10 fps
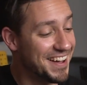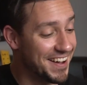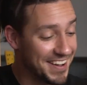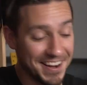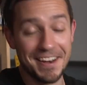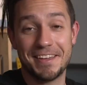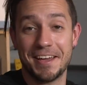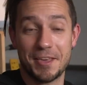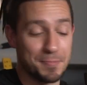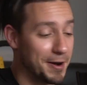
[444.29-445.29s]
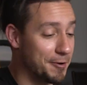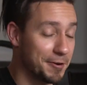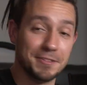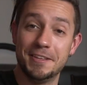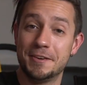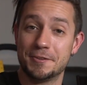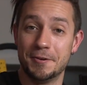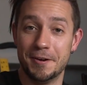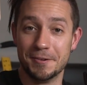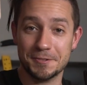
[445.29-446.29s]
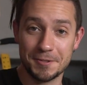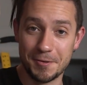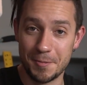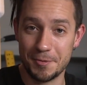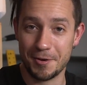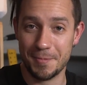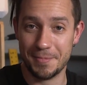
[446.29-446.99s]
In any case, my grilled leeks are here, so I'll be right